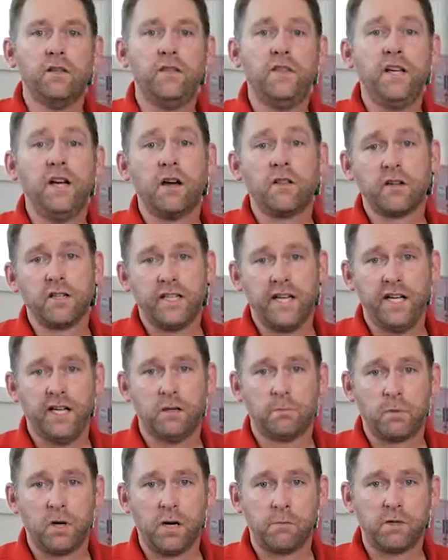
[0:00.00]
The other key to
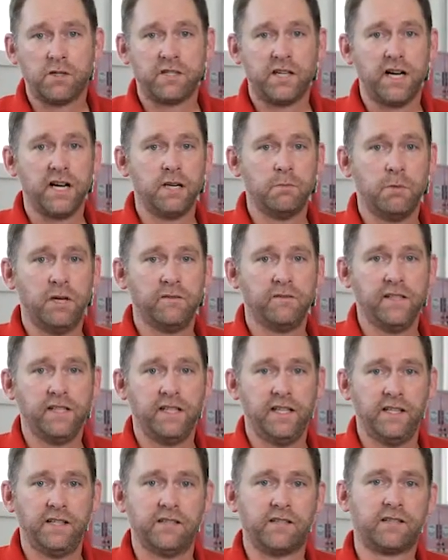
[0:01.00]
proper tire buffing
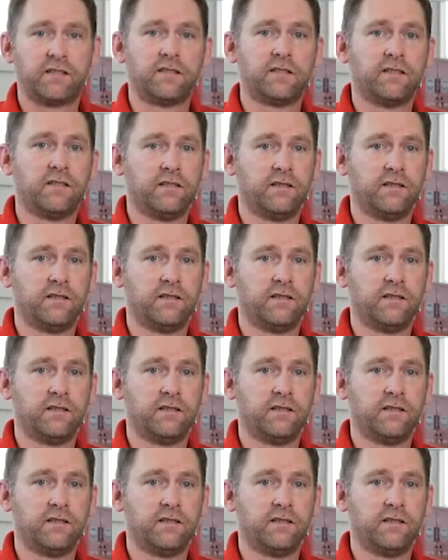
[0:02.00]
is.